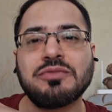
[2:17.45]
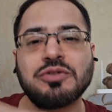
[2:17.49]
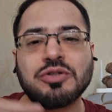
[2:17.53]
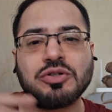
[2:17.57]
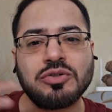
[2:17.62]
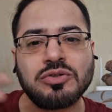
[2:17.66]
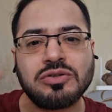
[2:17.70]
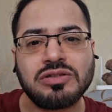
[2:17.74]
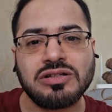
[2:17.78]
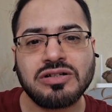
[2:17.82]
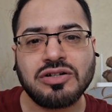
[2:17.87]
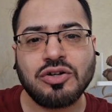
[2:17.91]
you
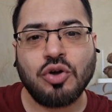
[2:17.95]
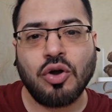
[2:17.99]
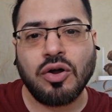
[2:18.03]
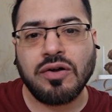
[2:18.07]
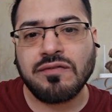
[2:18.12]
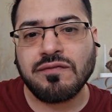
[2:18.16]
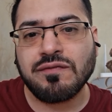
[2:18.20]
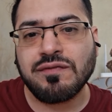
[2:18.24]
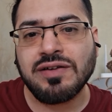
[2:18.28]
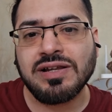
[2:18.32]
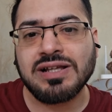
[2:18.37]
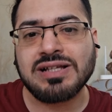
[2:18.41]
know the
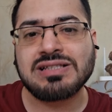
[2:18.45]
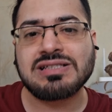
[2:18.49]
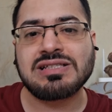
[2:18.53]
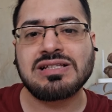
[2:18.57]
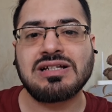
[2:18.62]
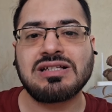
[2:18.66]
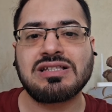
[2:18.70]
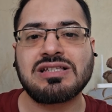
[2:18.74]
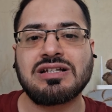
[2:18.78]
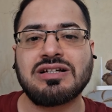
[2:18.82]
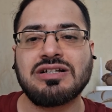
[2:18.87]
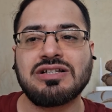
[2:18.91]
conflicts
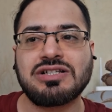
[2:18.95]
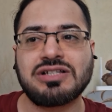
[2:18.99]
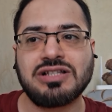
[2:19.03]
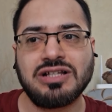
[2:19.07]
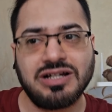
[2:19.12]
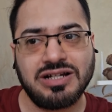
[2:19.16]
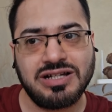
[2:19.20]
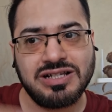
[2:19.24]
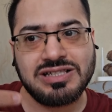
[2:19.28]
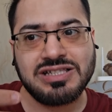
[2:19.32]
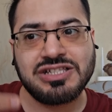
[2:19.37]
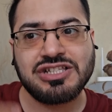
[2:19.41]
are such
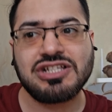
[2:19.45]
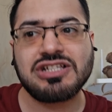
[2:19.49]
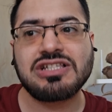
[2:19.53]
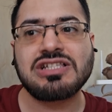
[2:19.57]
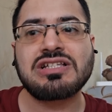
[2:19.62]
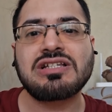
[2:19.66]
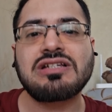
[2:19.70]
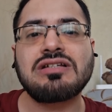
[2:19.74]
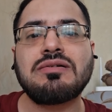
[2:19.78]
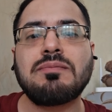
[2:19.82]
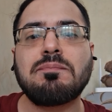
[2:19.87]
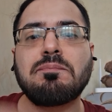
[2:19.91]
that it's
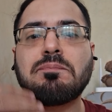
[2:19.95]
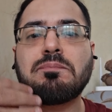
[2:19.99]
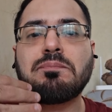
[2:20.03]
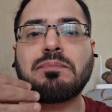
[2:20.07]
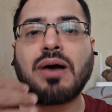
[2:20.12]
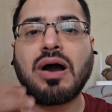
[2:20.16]
just a